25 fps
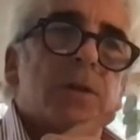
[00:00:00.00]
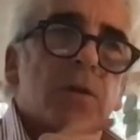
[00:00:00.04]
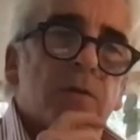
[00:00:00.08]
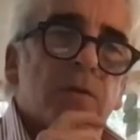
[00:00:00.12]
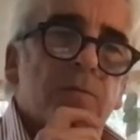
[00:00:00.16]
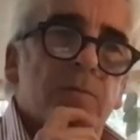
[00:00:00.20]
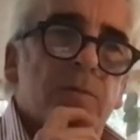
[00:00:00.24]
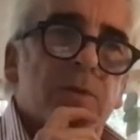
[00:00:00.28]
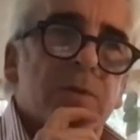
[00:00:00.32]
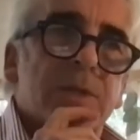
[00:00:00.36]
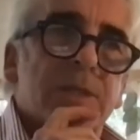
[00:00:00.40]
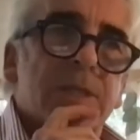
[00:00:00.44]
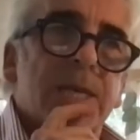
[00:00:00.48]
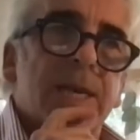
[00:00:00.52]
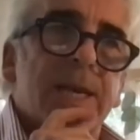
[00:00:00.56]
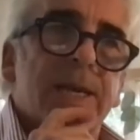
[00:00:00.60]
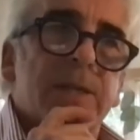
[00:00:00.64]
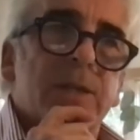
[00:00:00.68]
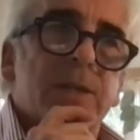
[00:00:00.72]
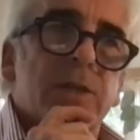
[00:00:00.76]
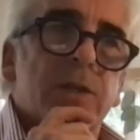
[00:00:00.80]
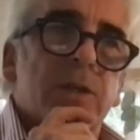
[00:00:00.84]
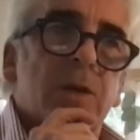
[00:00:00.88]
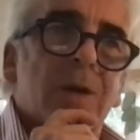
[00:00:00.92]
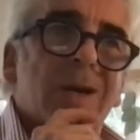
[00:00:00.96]
who've
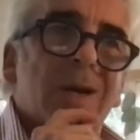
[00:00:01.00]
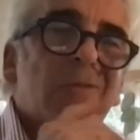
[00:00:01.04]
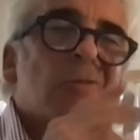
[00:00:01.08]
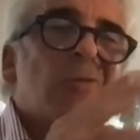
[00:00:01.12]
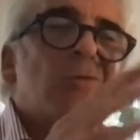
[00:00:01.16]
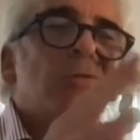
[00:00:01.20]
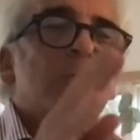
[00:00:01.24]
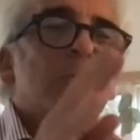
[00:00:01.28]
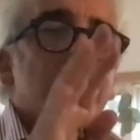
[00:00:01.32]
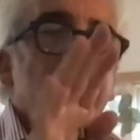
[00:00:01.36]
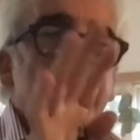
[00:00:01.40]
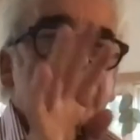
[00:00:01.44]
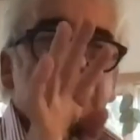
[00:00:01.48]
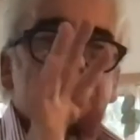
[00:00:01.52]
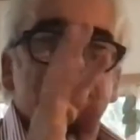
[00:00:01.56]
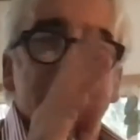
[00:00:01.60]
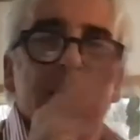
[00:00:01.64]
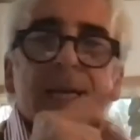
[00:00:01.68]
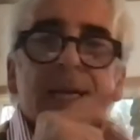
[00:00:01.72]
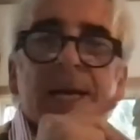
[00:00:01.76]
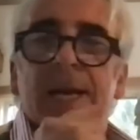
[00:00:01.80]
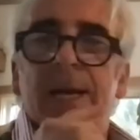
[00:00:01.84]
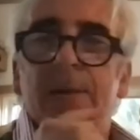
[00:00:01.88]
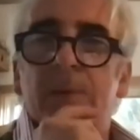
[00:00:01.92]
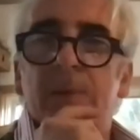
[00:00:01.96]
preceded you are also, there's an
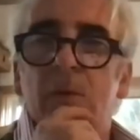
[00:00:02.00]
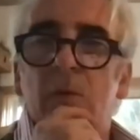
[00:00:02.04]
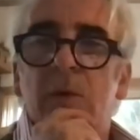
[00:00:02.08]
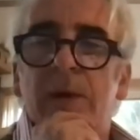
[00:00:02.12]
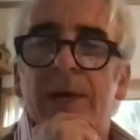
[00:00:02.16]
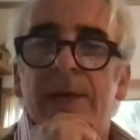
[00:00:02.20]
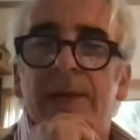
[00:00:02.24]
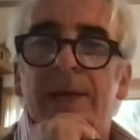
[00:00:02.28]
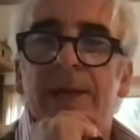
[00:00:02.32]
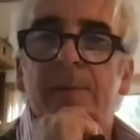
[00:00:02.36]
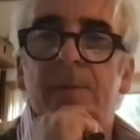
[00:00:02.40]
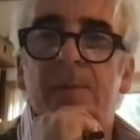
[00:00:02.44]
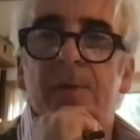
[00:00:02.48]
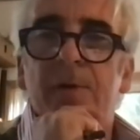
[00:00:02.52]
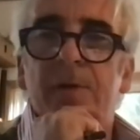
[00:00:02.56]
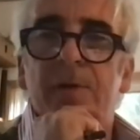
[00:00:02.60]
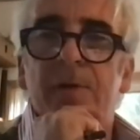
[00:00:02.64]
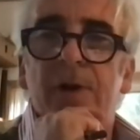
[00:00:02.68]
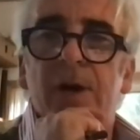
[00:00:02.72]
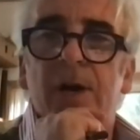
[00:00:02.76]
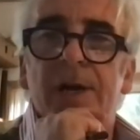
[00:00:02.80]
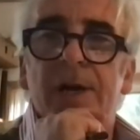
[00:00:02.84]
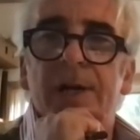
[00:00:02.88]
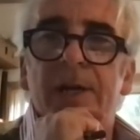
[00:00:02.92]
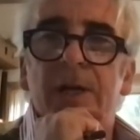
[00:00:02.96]
element where they're
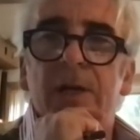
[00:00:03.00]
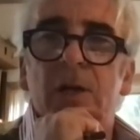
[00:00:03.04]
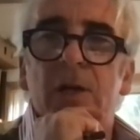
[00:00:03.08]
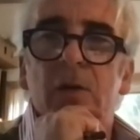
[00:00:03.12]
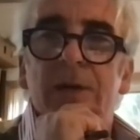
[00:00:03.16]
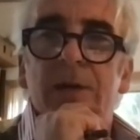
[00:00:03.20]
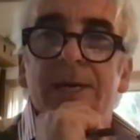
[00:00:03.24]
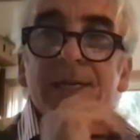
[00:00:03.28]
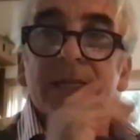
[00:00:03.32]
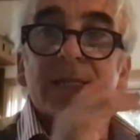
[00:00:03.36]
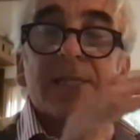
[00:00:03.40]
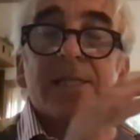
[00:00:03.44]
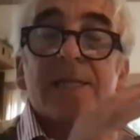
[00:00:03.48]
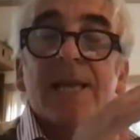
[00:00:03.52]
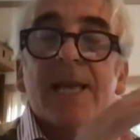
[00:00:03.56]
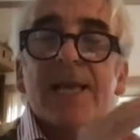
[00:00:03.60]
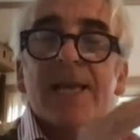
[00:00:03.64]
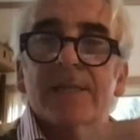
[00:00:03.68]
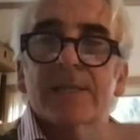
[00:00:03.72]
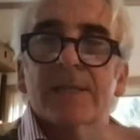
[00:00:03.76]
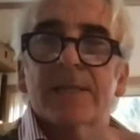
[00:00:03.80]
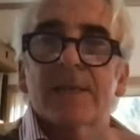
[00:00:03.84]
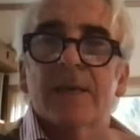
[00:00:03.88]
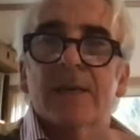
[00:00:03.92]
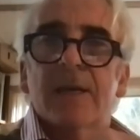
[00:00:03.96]
providing you, in a
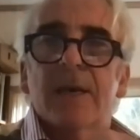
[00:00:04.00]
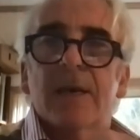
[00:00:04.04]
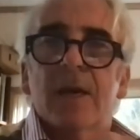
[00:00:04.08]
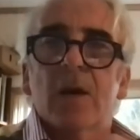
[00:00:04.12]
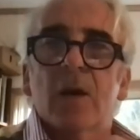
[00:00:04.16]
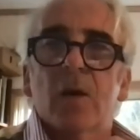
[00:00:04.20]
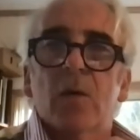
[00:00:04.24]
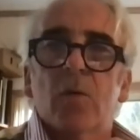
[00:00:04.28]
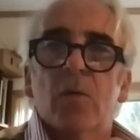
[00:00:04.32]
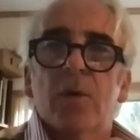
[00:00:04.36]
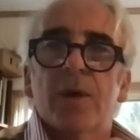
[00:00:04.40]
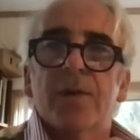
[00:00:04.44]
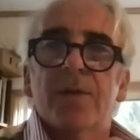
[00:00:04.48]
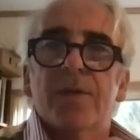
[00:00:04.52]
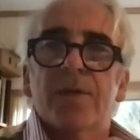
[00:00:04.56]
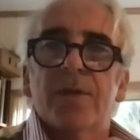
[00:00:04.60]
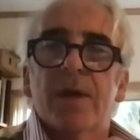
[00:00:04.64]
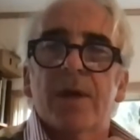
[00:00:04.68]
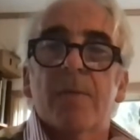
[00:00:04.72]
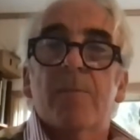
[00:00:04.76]
sense, with